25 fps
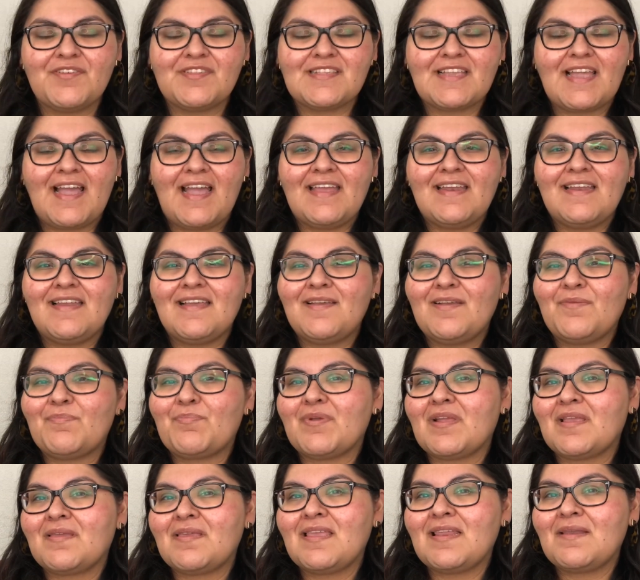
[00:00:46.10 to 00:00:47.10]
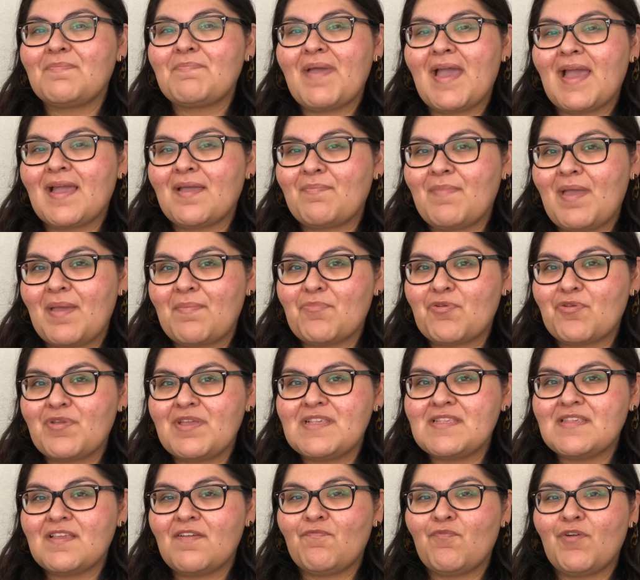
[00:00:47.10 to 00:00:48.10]
kind of bringing back
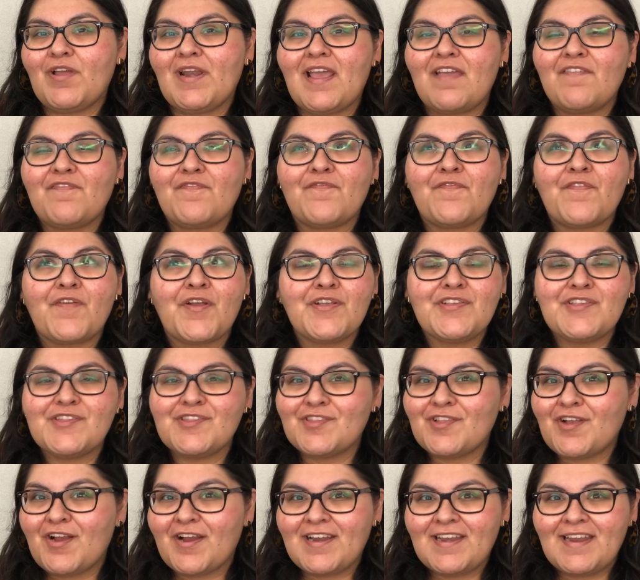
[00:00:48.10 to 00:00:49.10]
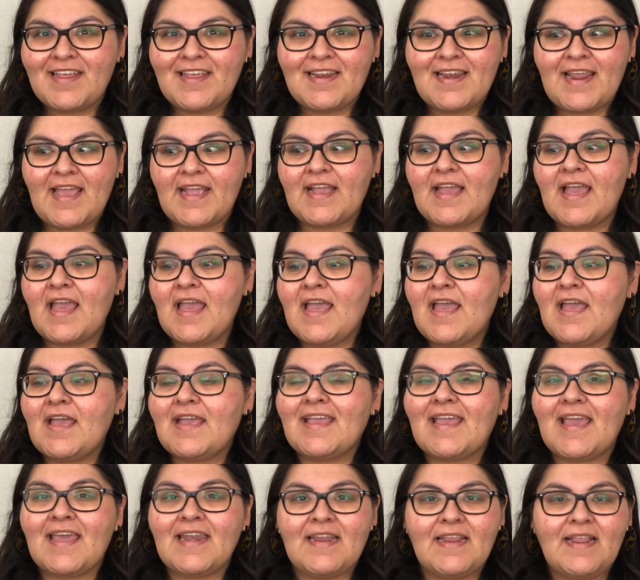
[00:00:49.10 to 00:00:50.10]
memories of when I first started
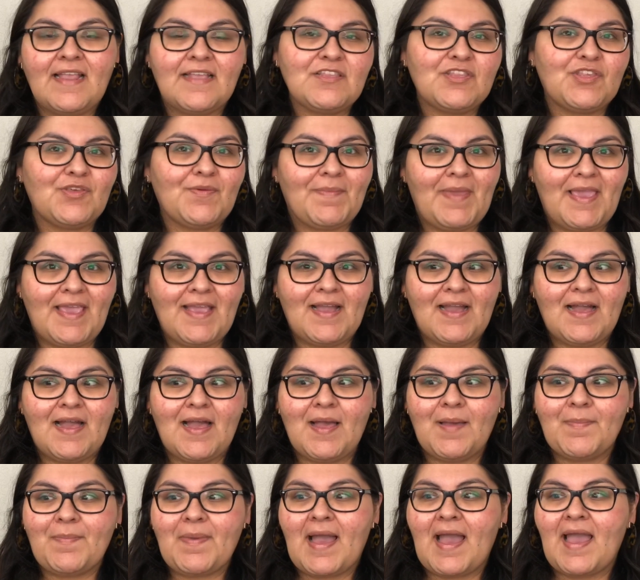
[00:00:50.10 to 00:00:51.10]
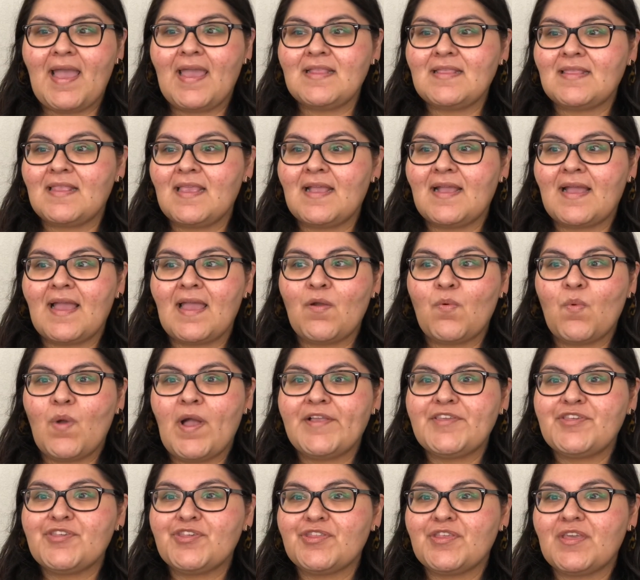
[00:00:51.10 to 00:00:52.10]
getting into makeup. I think I
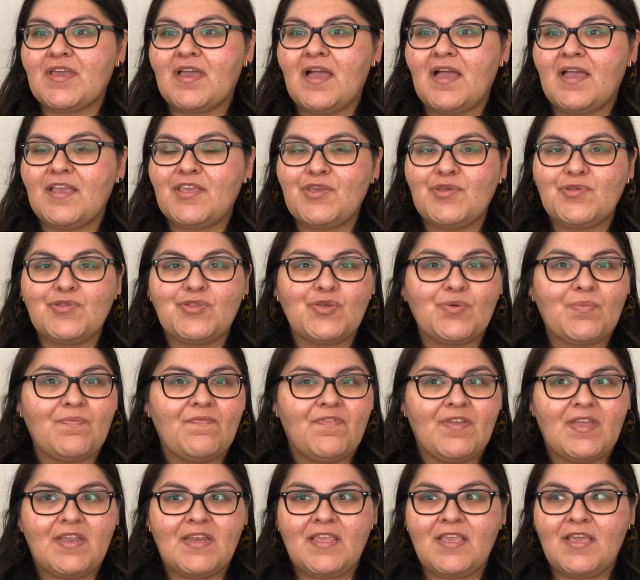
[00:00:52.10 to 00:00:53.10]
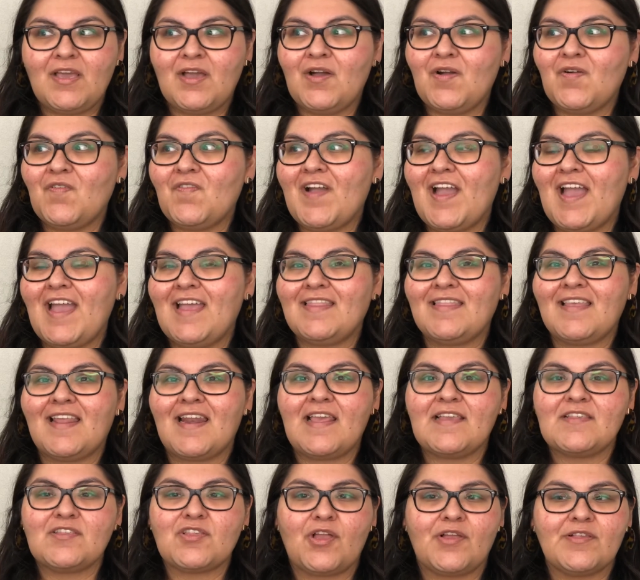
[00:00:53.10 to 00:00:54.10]
watched a YouTube video and then
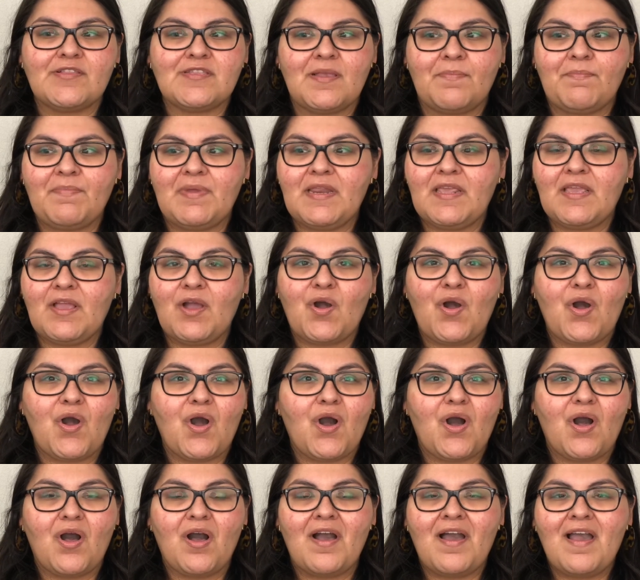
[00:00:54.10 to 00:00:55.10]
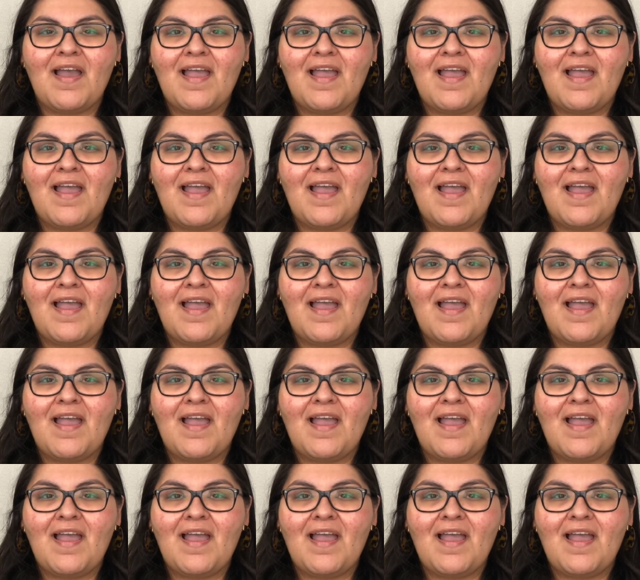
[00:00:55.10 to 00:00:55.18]
I saw somebody haul